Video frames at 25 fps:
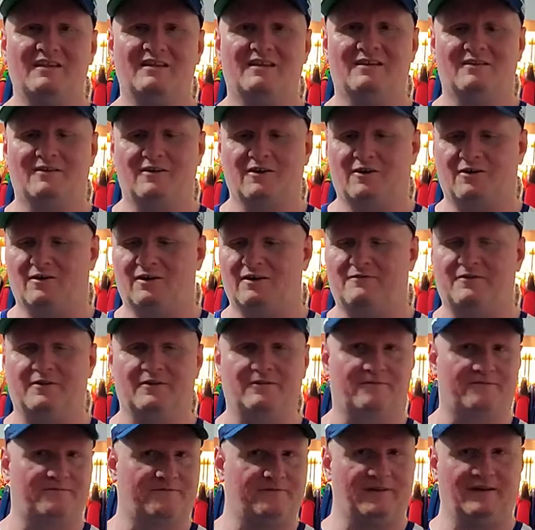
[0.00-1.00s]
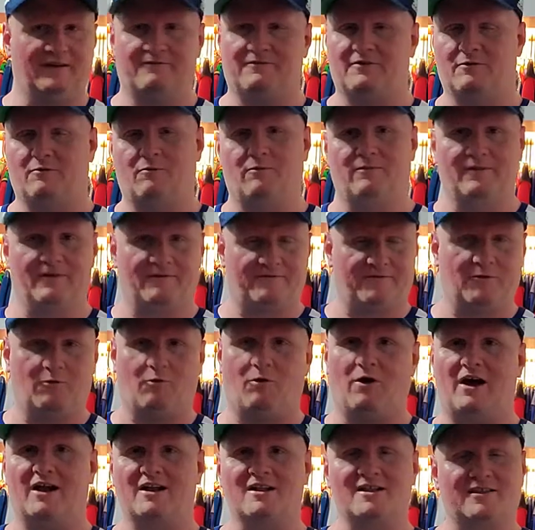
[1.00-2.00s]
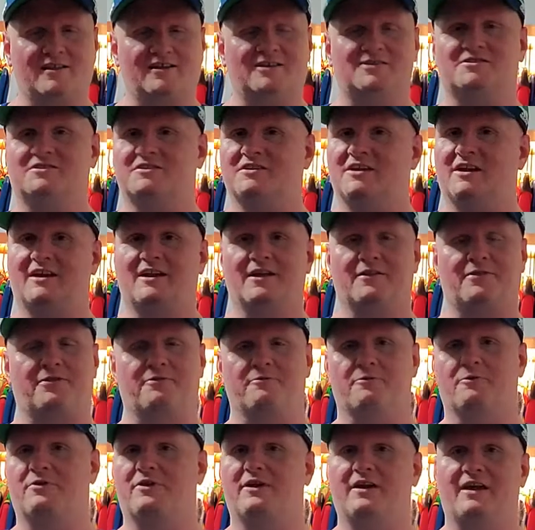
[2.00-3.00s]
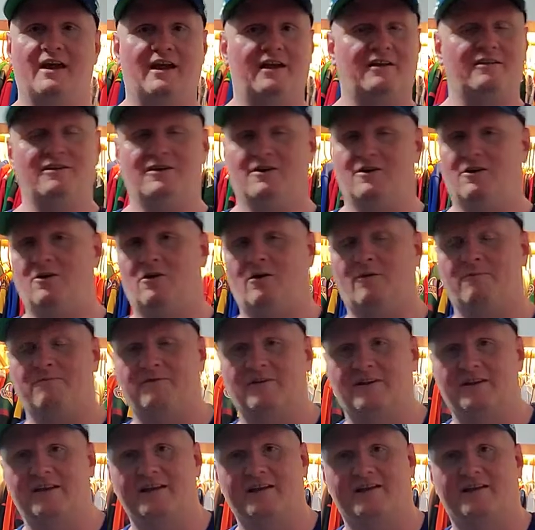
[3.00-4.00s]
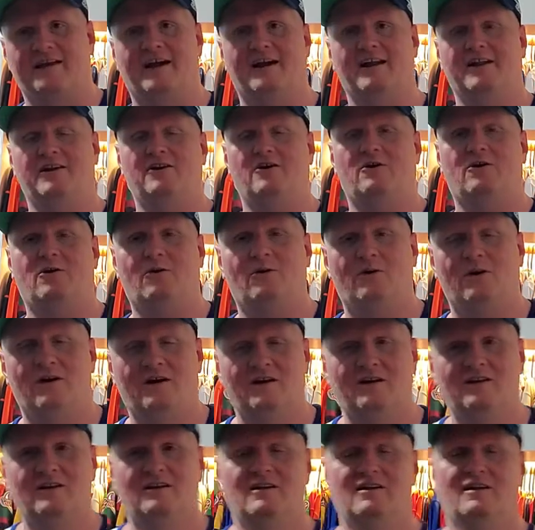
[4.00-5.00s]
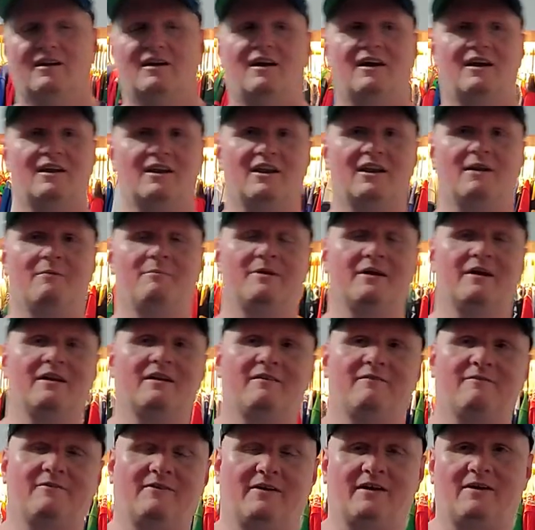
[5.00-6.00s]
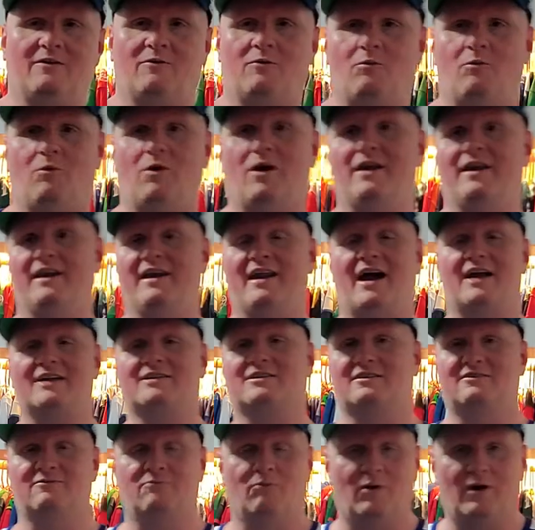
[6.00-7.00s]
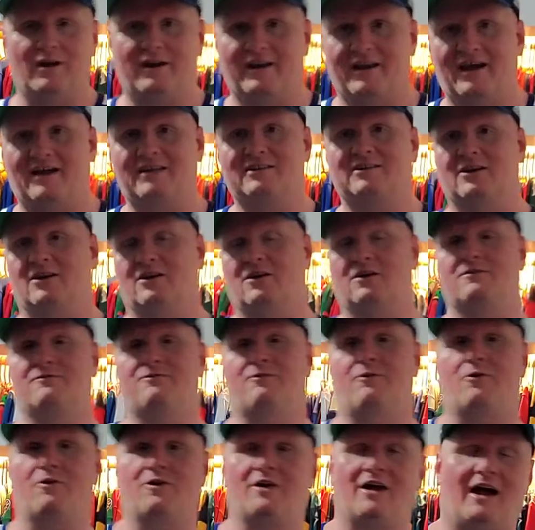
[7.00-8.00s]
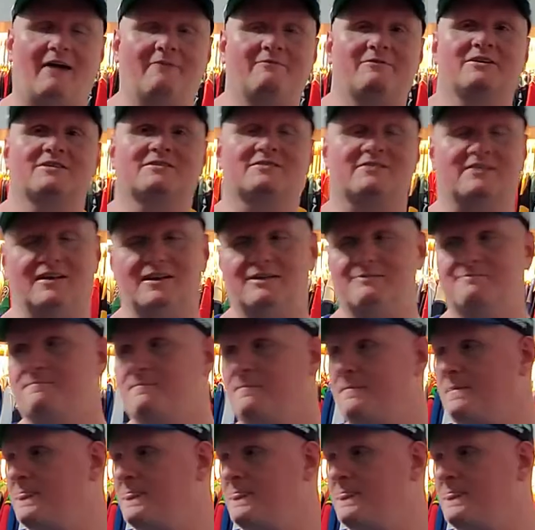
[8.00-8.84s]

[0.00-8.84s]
you know if you if you if you watch this and you get through the end, you know hopefully you kind of know a little bit of uh, what not what not to look for. Obviously,